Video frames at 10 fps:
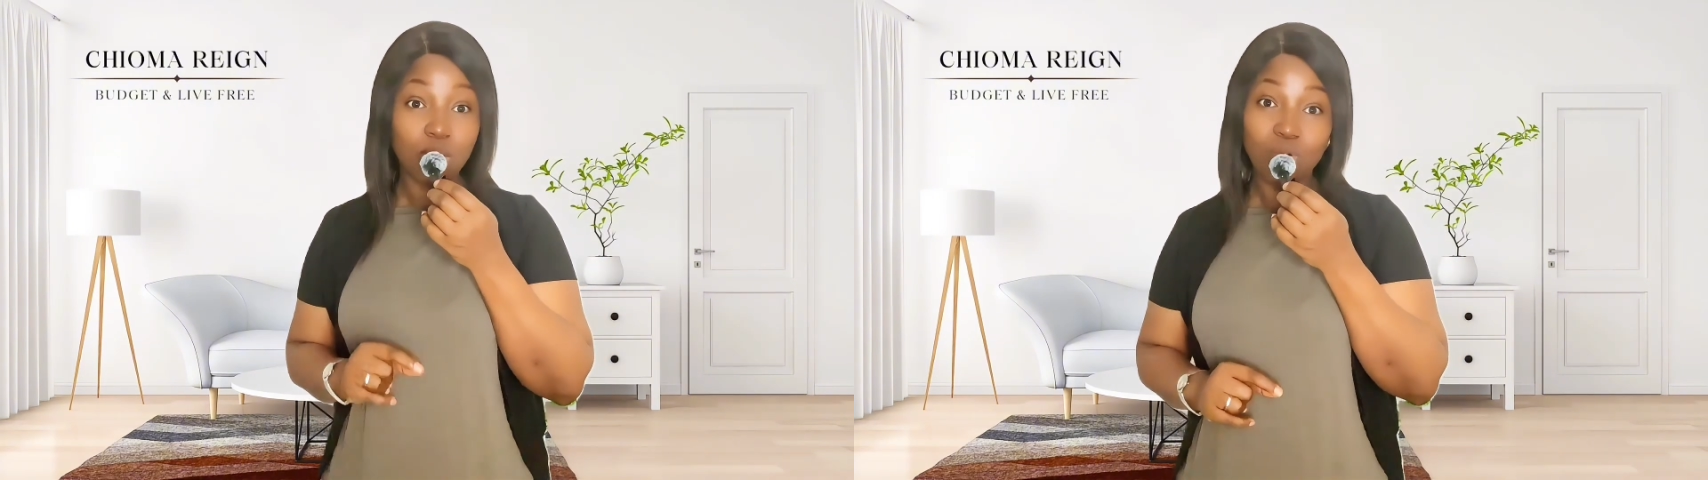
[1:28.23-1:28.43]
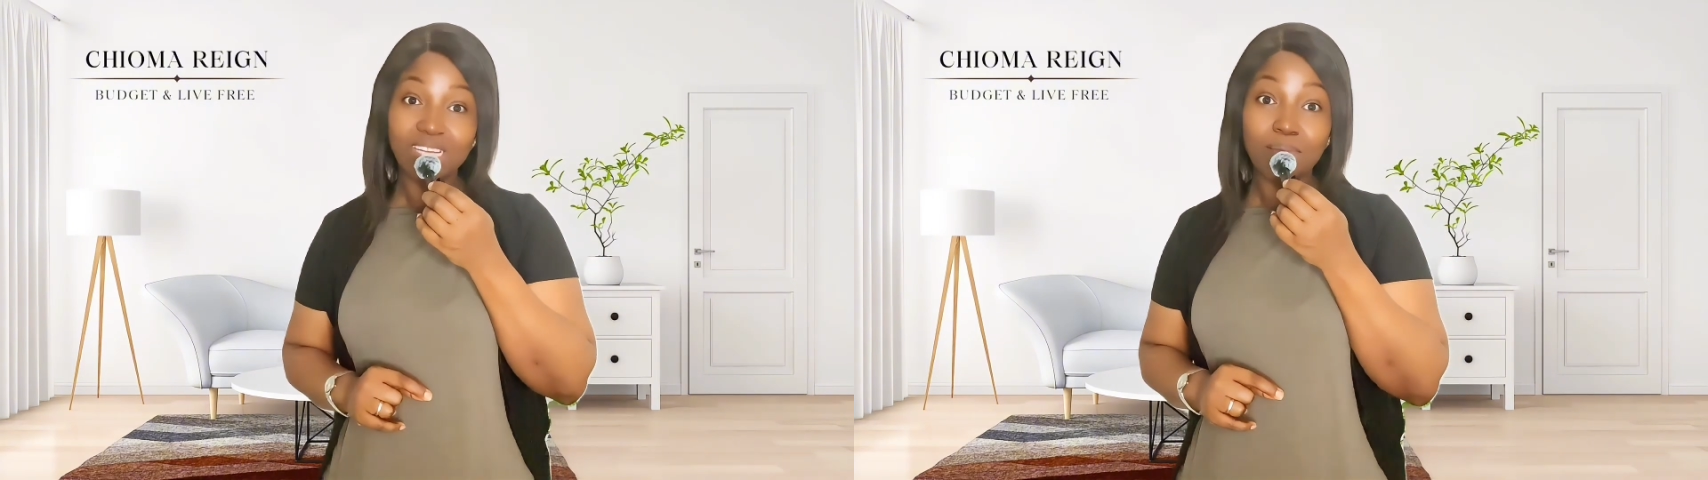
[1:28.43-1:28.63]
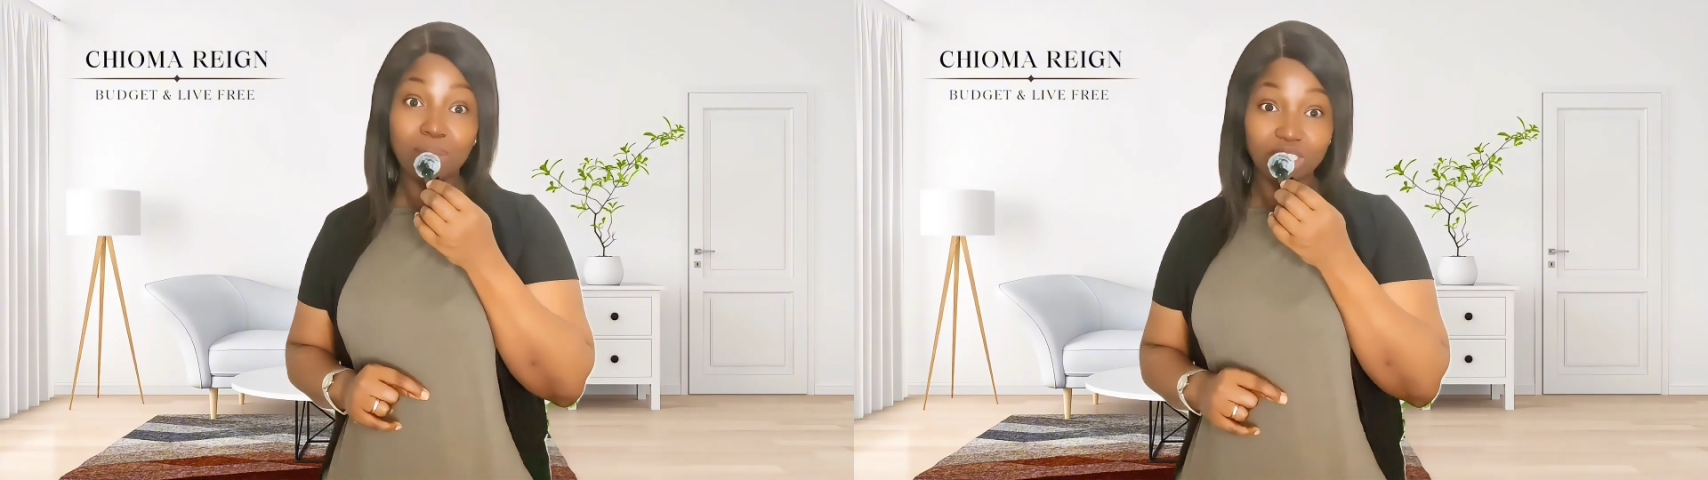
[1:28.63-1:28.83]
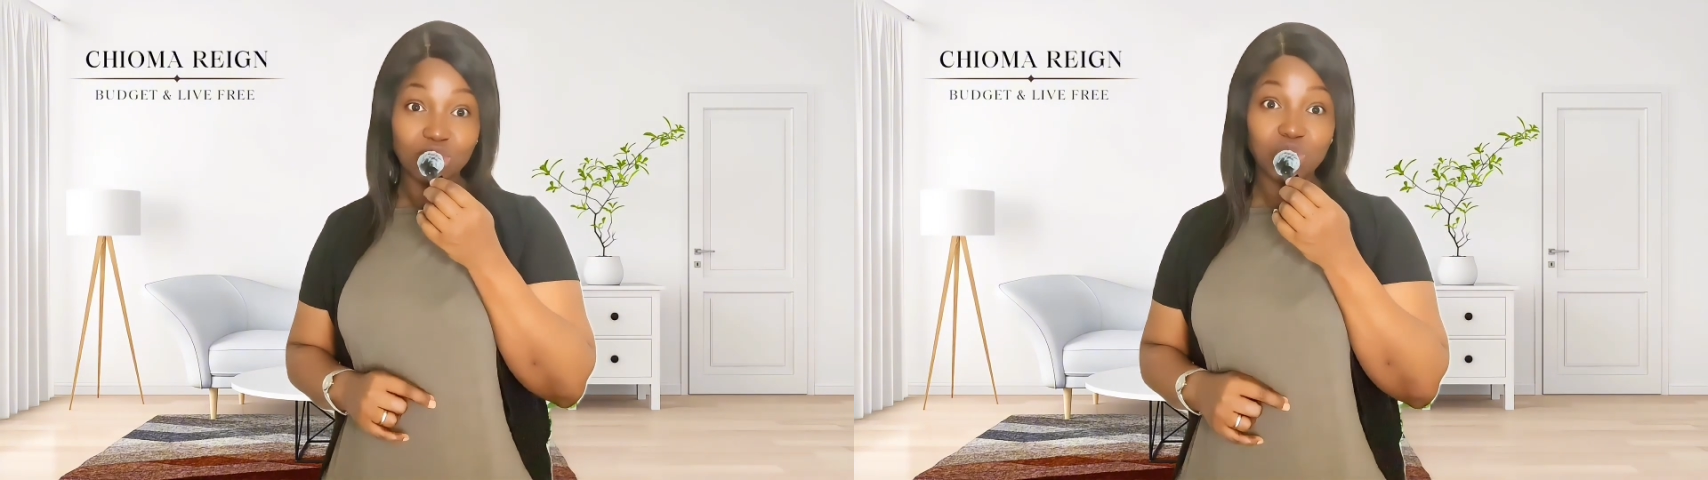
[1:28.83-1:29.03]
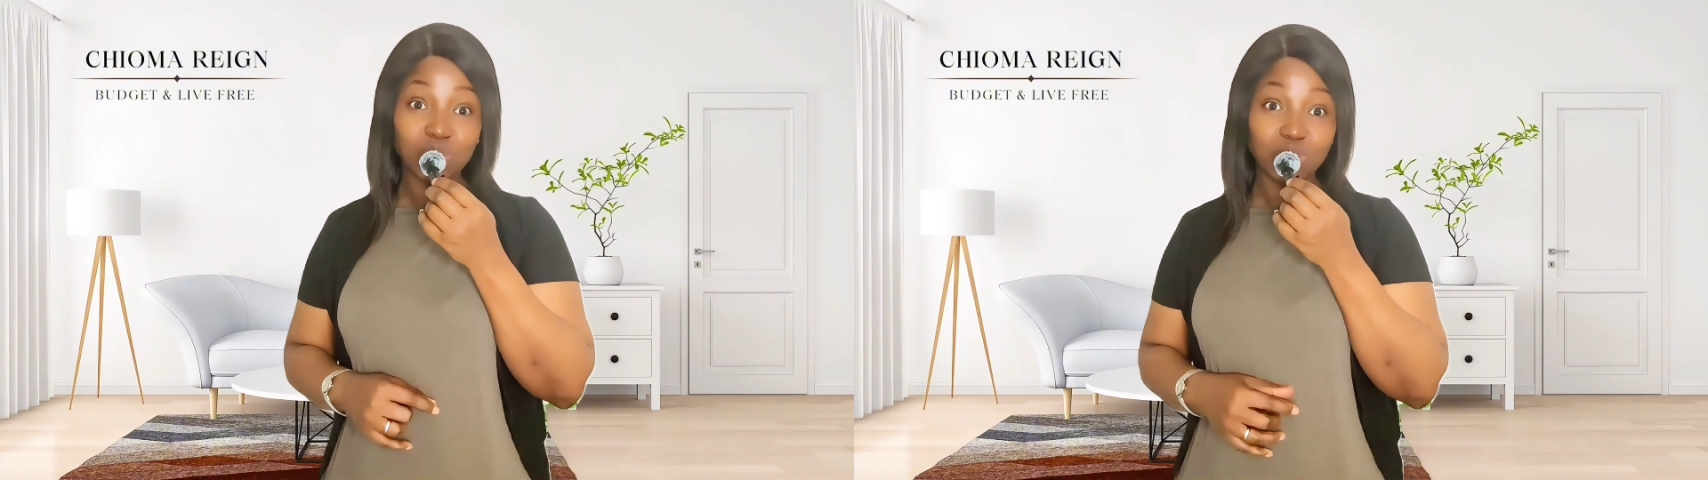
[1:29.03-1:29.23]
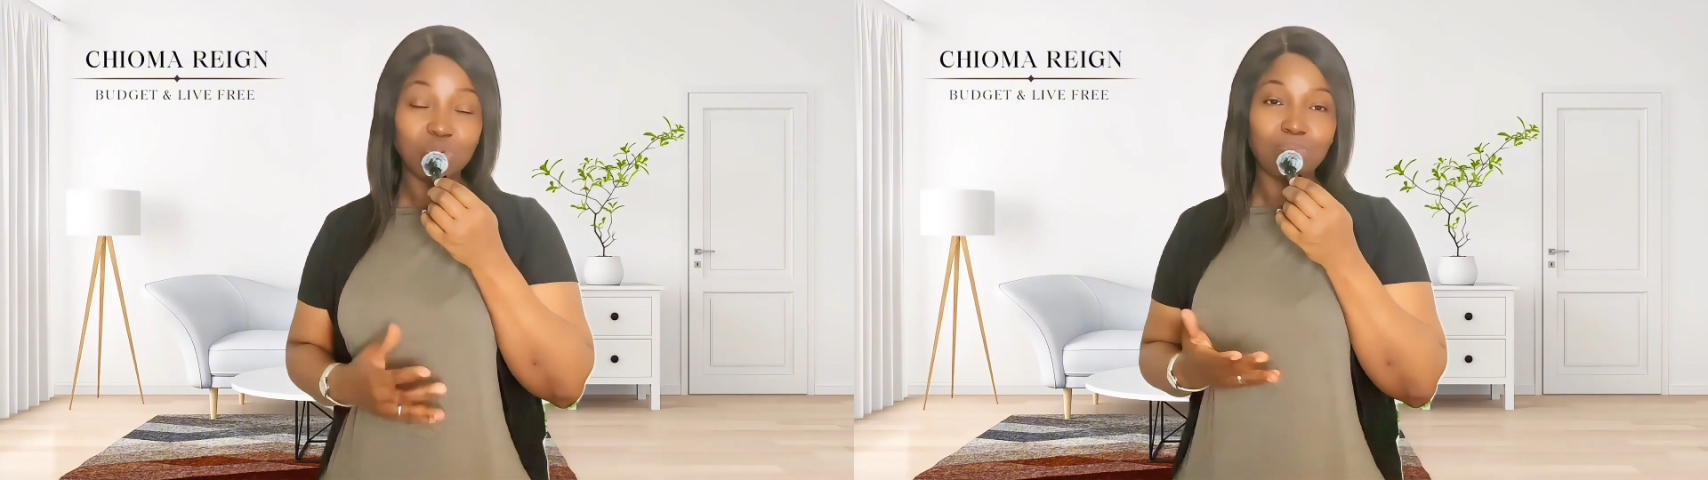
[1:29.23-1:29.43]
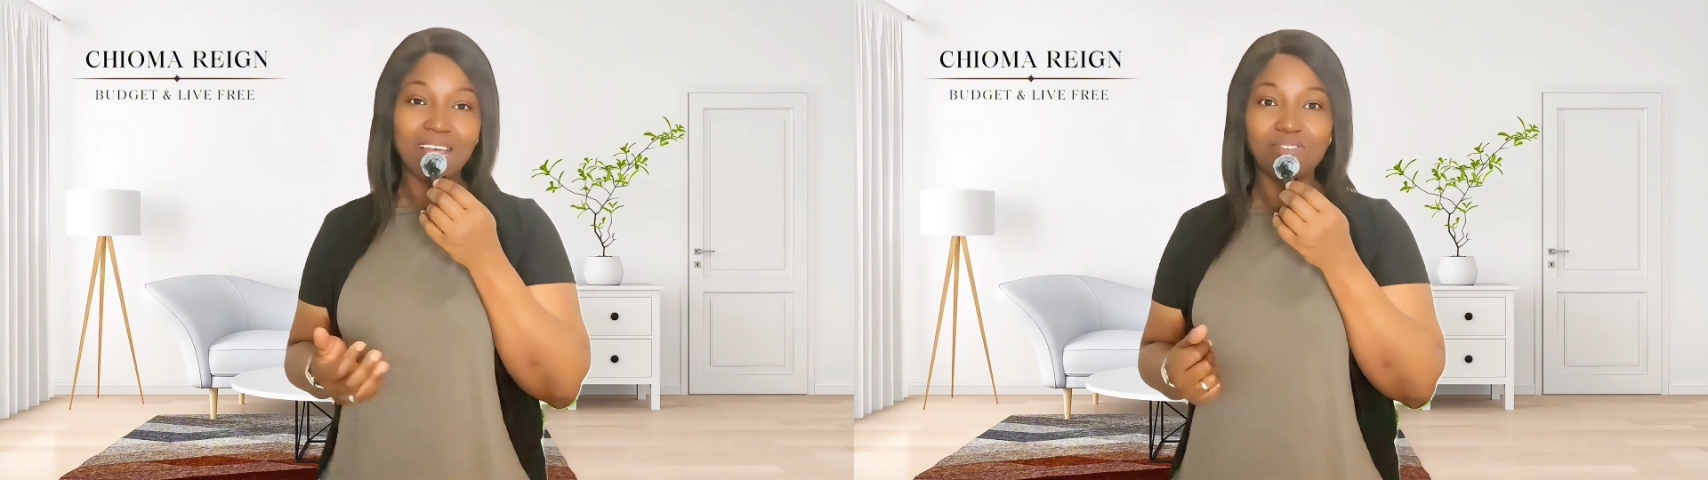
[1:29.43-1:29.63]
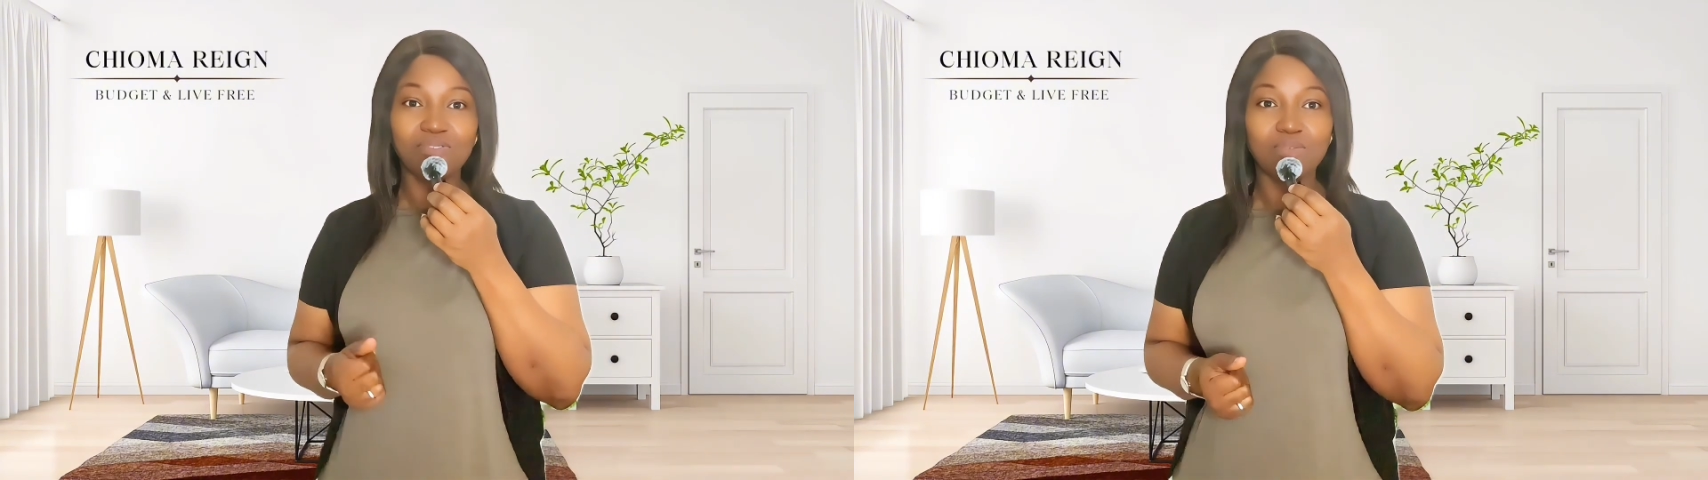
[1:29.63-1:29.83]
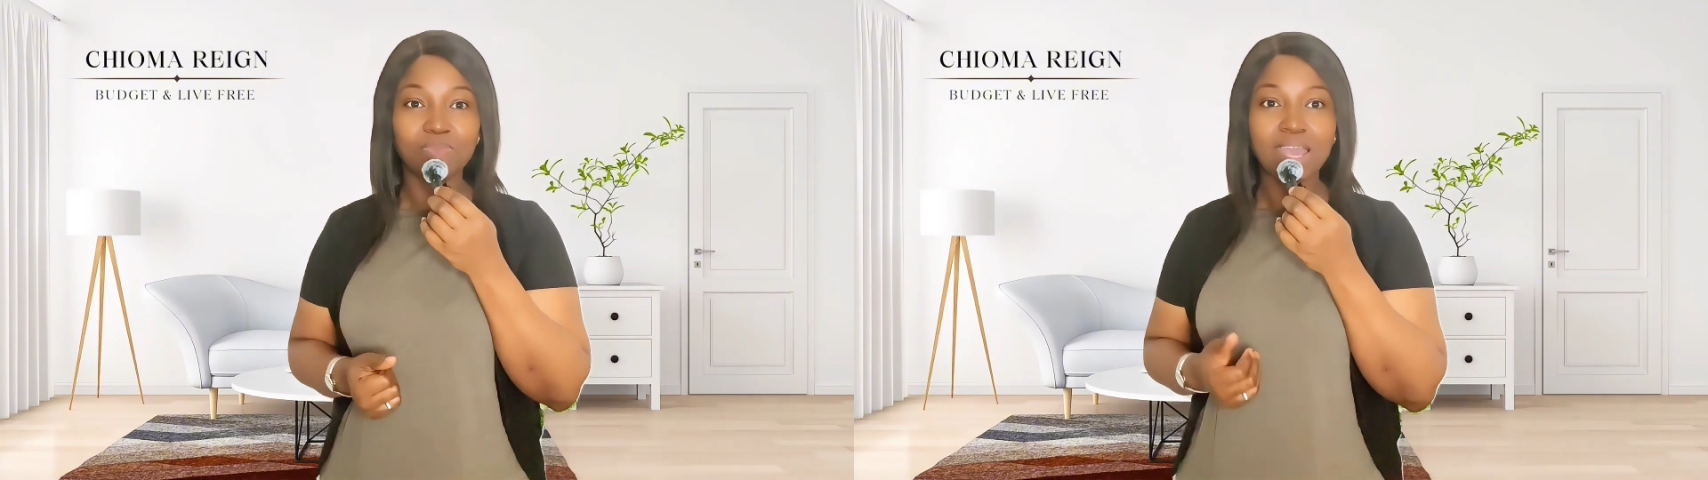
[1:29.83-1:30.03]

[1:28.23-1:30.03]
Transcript: other major social platform,